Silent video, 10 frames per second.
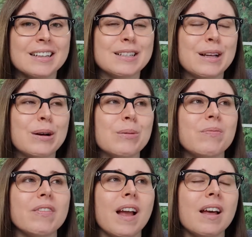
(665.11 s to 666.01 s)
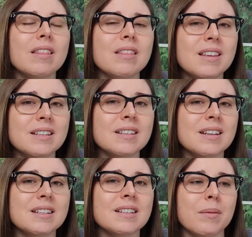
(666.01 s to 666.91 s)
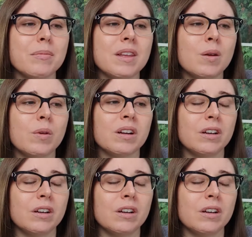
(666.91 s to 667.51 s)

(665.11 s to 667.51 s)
So, this is something where